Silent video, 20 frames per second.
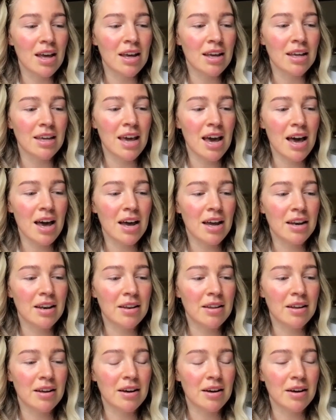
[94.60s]
yeah,
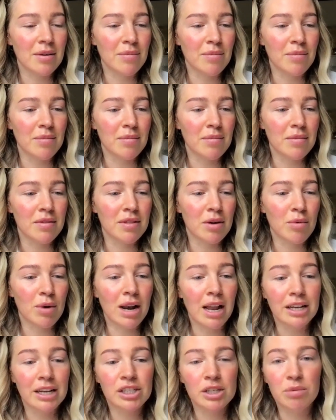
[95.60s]
and um, the
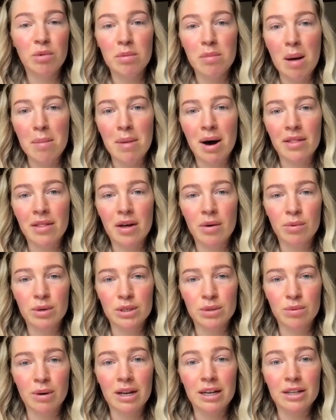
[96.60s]
relationship with my mother
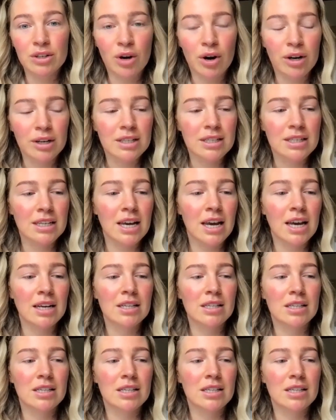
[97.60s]
was really toxic.